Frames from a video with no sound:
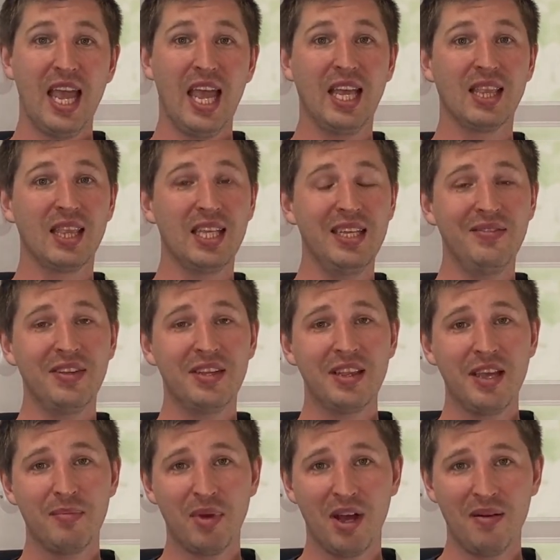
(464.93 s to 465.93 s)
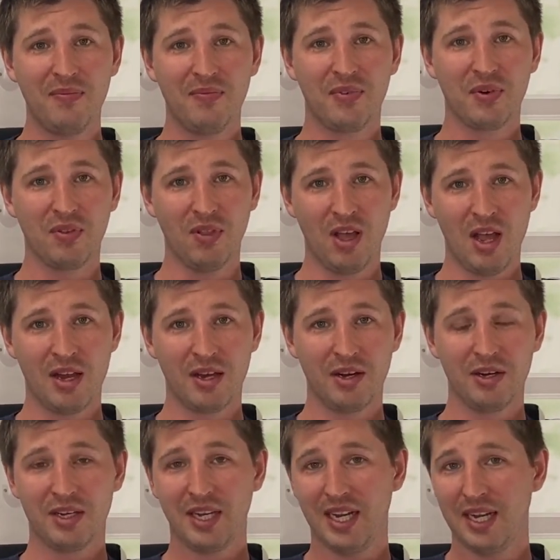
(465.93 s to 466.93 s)
and leaving them up for
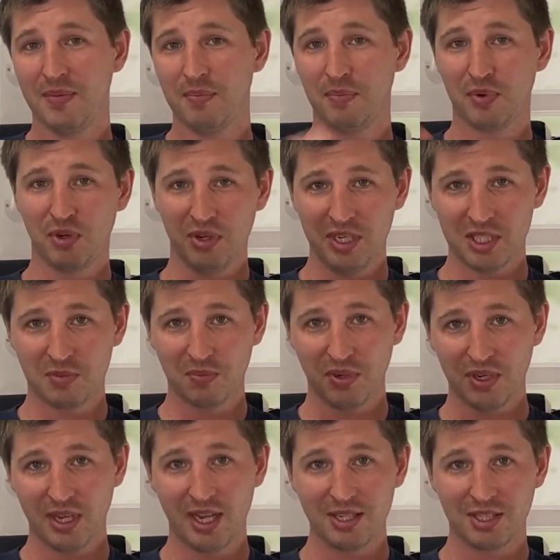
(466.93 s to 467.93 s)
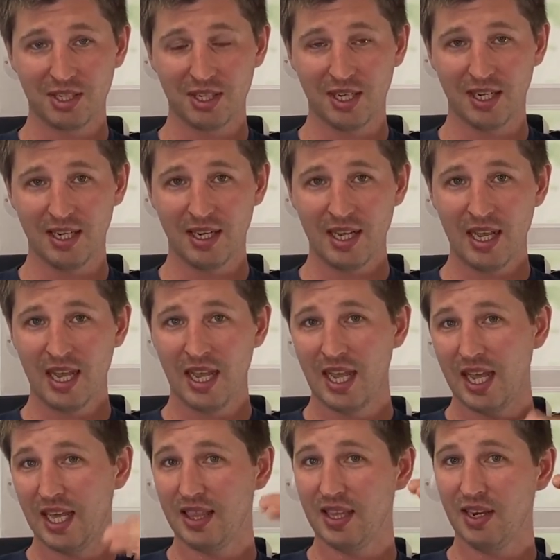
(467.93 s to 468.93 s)
longer can increase production
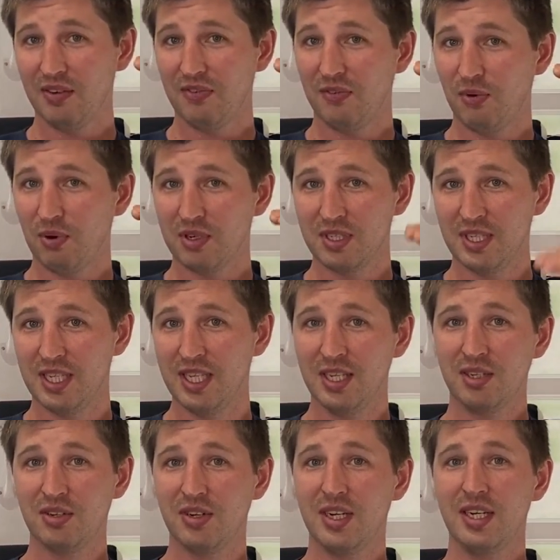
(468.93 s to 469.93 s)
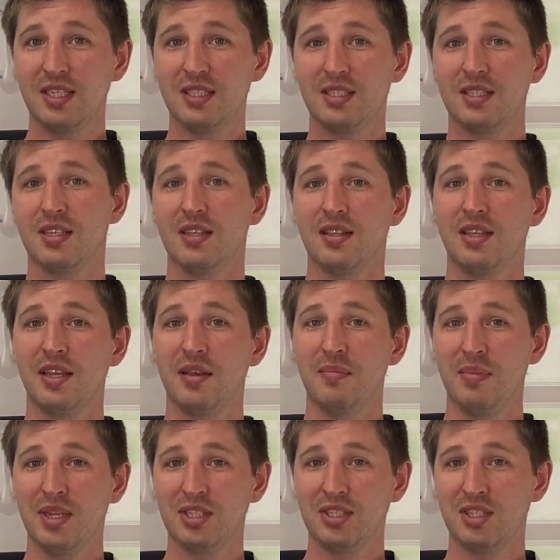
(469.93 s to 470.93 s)
and therefore decrease the
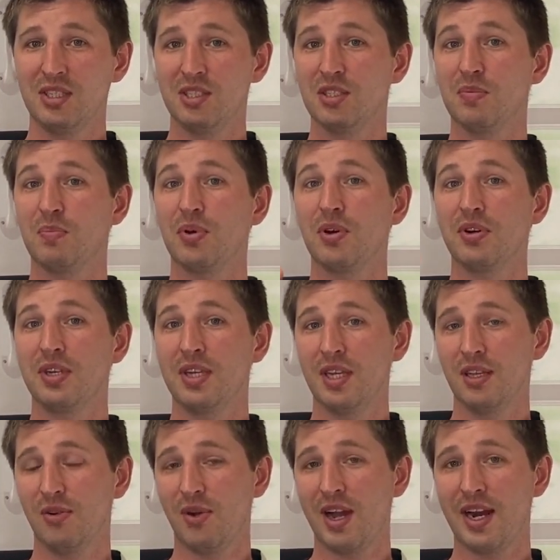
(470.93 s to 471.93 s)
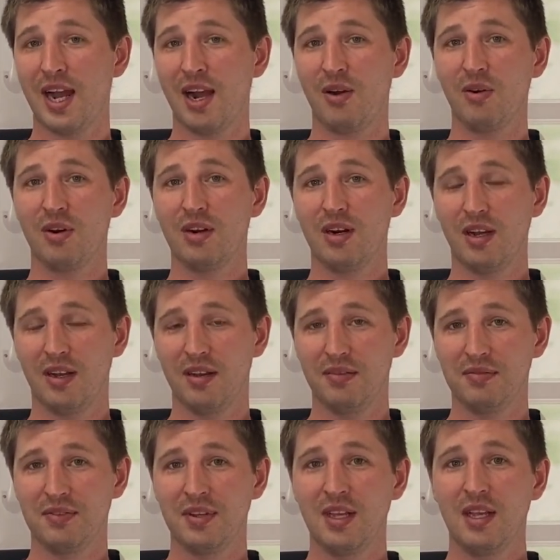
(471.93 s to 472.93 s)
emissions per kilowatt hour
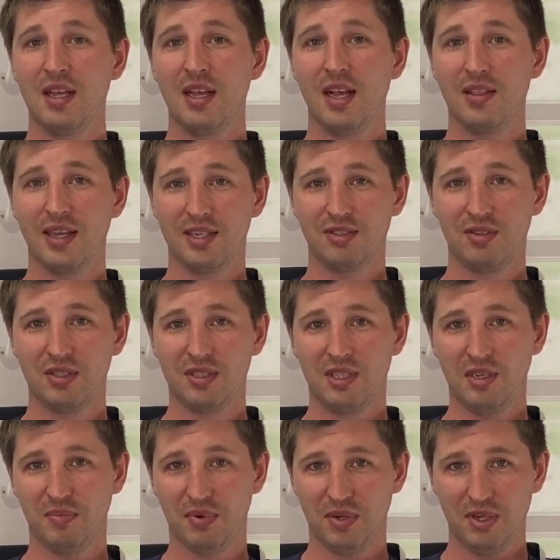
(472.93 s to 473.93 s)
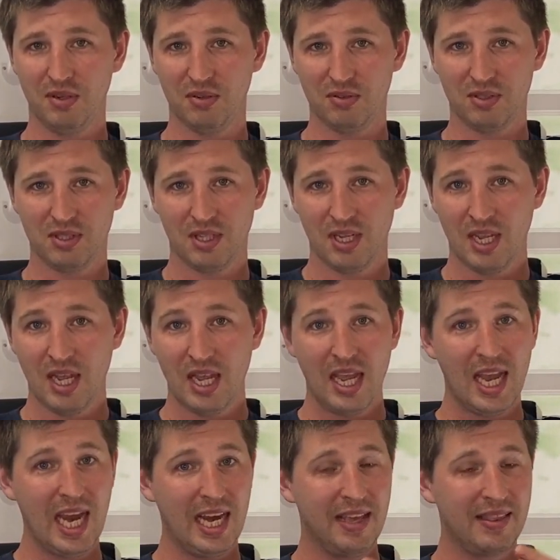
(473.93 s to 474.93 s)
of electricity produced.
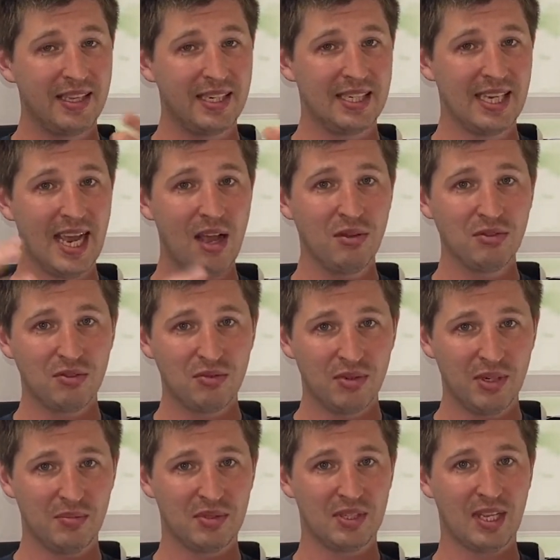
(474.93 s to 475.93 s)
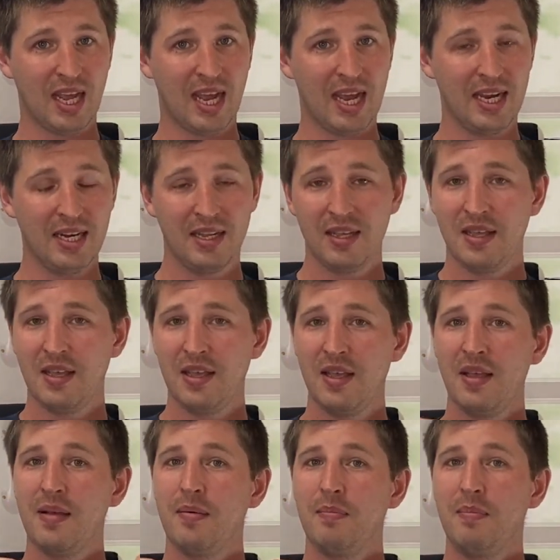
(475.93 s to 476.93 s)
And in the downstream side,
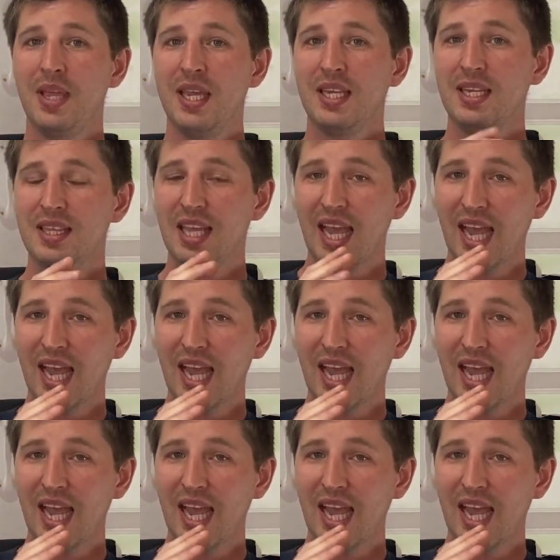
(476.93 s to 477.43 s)
making